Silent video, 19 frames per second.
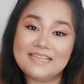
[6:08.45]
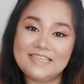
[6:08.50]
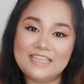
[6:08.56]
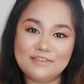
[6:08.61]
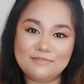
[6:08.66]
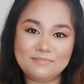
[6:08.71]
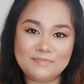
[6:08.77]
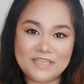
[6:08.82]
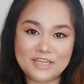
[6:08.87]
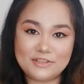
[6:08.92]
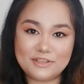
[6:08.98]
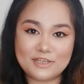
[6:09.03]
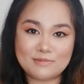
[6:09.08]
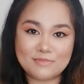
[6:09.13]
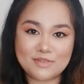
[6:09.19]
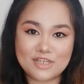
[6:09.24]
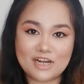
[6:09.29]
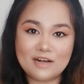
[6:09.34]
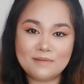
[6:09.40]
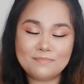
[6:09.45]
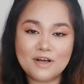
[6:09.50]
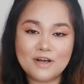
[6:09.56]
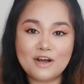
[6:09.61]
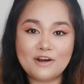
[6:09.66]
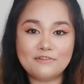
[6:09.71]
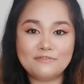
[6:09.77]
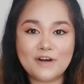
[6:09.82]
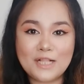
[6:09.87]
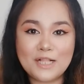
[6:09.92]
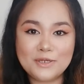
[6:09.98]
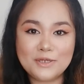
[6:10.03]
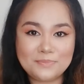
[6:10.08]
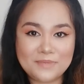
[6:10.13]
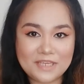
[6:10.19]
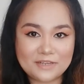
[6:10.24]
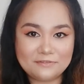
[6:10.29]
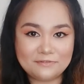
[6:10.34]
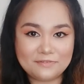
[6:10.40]
give me a thumbs up, follow
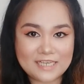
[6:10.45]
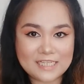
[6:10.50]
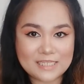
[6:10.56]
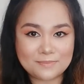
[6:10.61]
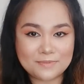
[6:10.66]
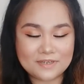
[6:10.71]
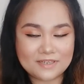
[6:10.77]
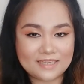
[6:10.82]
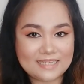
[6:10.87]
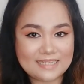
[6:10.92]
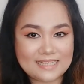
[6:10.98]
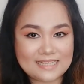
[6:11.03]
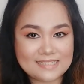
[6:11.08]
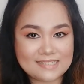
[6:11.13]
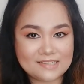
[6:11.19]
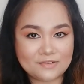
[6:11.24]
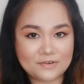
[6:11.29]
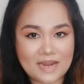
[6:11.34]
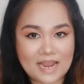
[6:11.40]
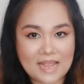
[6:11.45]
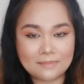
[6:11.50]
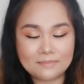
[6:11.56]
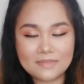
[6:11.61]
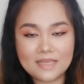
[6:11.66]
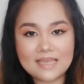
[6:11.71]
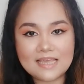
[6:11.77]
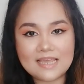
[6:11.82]
me on Facebook and Instagram.